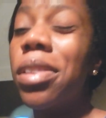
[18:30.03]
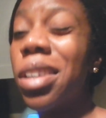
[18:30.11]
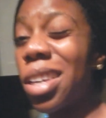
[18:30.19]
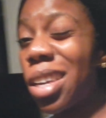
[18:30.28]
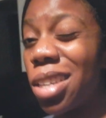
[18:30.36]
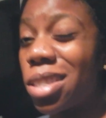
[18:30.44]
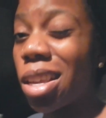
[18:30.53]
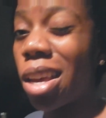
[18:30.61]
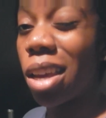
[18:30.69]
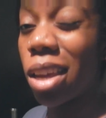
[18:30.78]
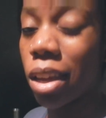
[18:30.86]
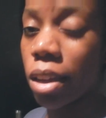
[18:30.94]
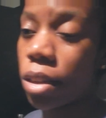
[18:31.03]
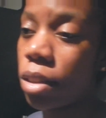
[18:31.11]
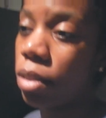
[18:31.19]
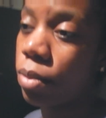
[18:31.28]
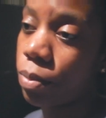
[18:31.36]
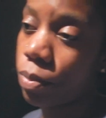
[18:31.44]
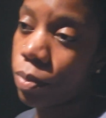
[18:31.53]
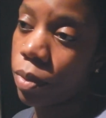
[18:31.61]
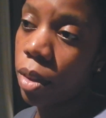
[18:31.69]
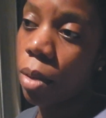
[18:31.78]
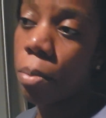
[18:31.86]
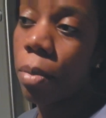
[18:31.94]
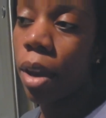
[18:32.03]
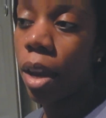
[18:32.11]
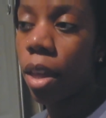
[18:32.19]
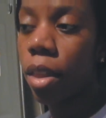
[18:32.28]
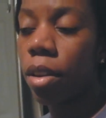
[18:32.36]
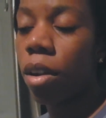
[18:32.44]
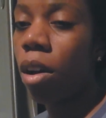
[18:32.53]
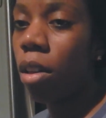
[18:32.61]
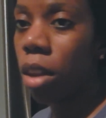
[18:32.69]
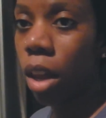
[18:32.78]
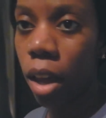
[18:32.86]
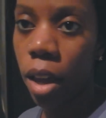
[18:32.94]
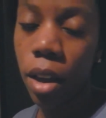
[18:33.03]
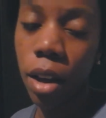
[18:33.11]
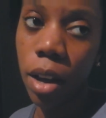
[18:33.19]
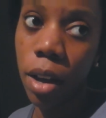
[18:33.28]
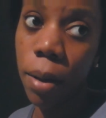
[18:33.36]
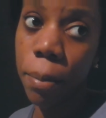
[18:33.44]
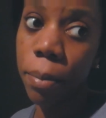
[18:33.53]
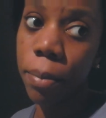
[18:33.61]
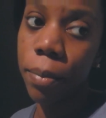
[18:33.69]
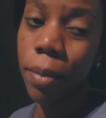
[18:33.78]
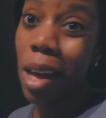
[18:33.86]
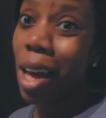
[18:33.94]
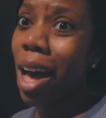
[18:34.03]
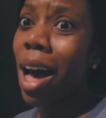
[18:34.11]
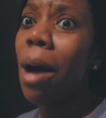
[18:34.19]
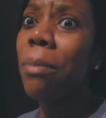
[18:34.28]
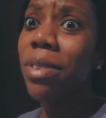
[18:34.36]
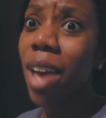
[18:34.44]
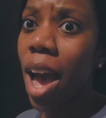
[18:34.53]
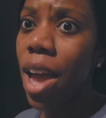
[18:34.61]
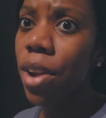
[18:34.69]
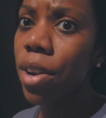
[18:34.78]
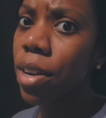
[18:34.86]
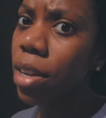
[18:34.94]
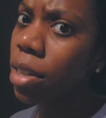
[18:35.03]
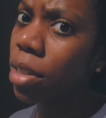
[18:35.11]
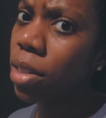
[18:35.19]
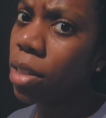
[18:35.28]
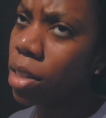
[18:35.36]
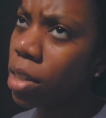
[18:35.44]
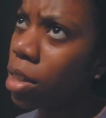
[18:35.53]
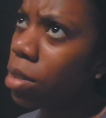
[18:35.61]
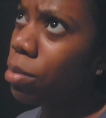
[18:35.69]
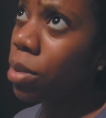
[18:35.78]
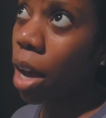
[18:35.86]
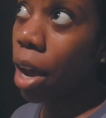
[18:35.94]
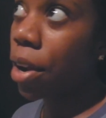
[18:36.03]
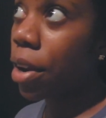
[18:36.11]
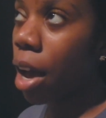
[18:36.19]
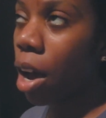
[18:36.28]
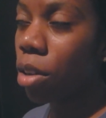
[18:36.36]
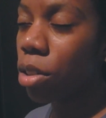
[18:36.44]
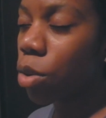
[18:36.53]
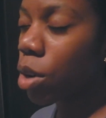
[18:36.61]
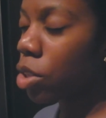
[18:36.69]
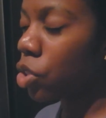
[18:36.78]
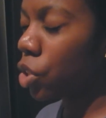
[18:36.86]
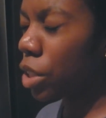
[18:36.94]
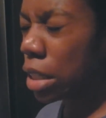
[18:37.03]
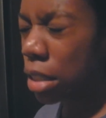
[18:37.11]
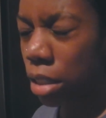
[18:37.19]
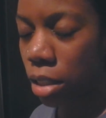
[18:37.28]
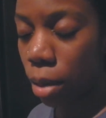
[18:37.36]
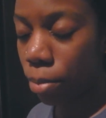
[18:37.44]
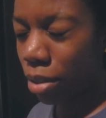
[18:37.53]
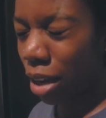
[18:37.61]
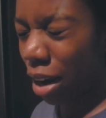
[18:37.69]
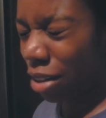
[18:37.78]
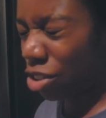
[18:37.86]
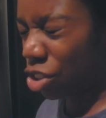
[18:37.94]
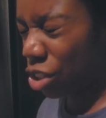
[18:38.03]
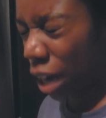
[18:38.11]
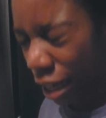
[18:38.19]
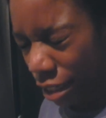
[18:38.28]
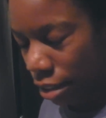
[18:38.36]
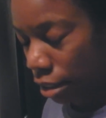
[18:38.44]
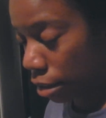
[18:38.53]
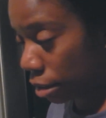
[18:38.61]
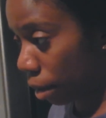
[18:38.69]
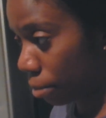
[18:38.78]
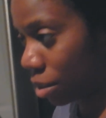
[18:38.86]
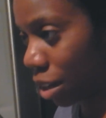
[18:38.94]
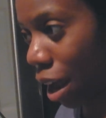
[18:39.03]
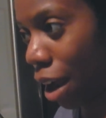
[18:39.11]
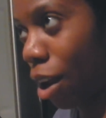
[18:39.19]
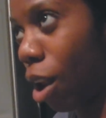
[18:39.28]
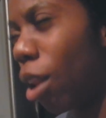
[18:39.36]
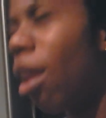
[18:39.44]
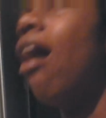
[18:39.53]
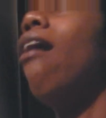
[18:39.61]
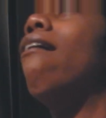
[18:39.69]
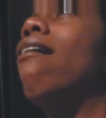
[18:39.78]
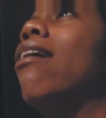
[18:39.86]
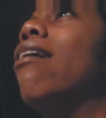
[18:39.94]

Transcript: The kids ate, bathed, all that. Um, I'm tired. I'm tired out, Lord. Jesus, I'm tired. Jesus, I'm tired. Lord.